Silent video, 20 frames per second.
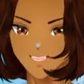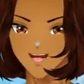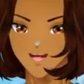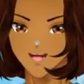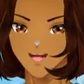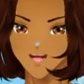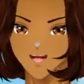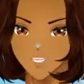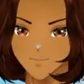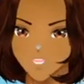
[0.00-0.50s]

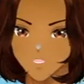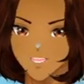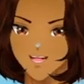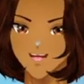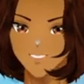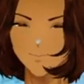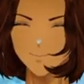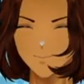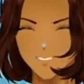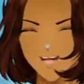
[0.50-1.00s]
I'm well
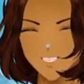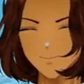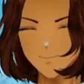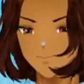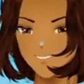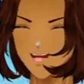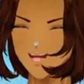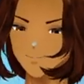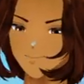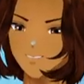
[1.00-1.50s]
behaved. You
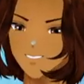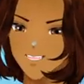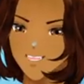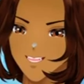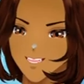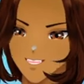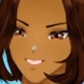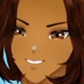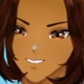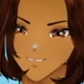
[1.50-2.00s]
definitely
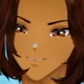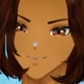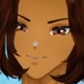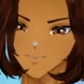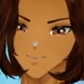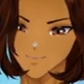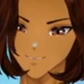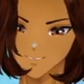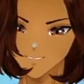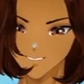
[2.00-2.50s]
are.
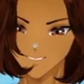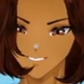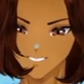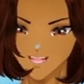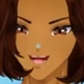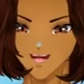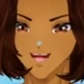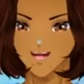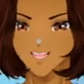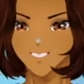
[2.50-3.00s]

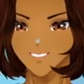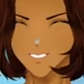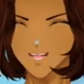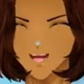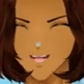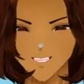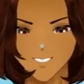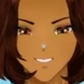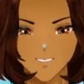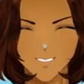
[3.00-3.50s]

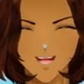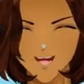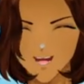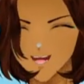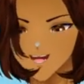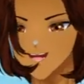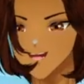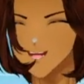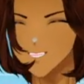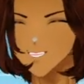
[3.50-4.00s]
You're like,
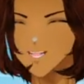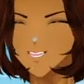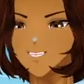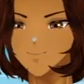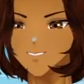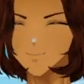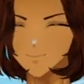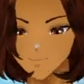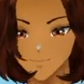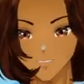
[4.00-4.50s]

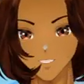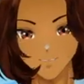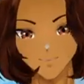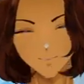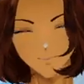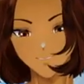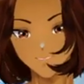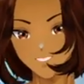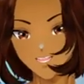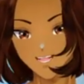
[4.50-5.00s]

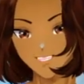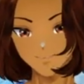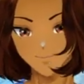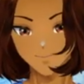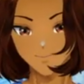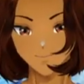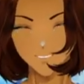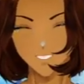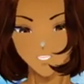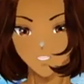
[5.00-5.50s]
you're
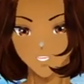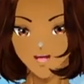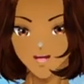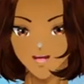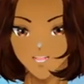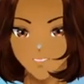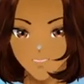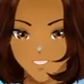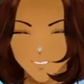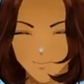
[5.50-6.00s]
also an aquatic
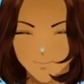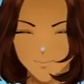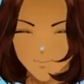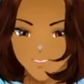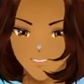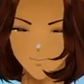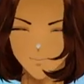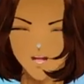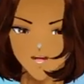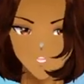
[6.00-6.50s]
creature, so
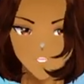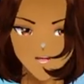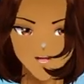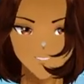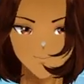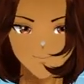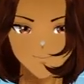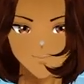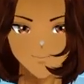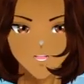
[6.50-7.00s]
you're probably like,
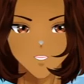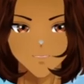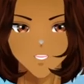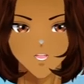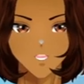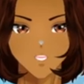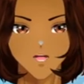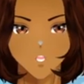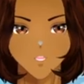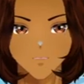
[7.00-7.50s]
no.
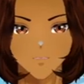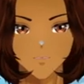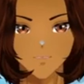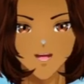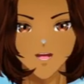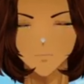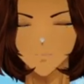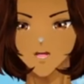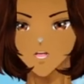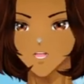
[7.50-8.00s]

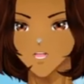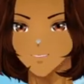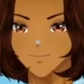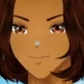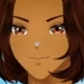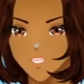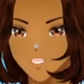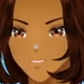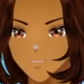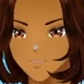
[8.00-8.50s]
Crabman
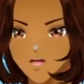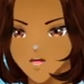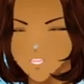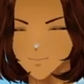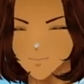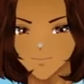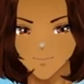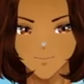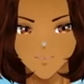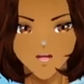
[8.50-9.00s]
is a part of the
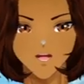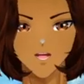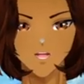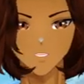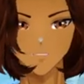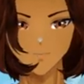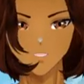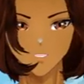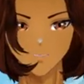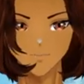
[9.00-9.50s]
society.
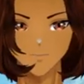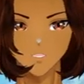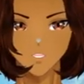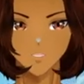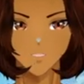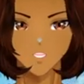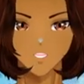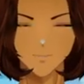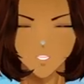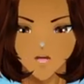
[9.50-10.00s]
We don't
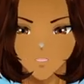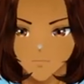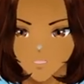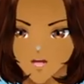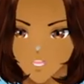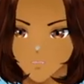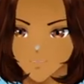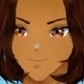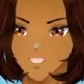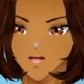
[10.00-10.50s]
need
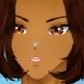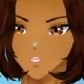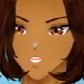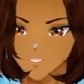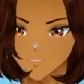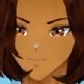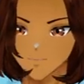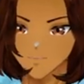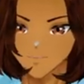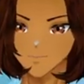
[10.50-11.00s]
Crabman.
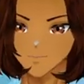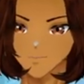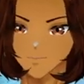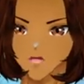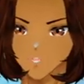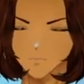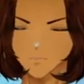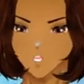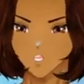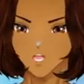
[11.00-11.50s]
Crabman, that
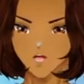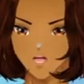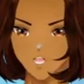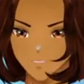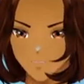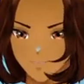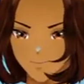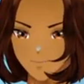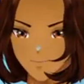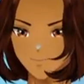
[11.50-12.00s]
would be heckin' rude.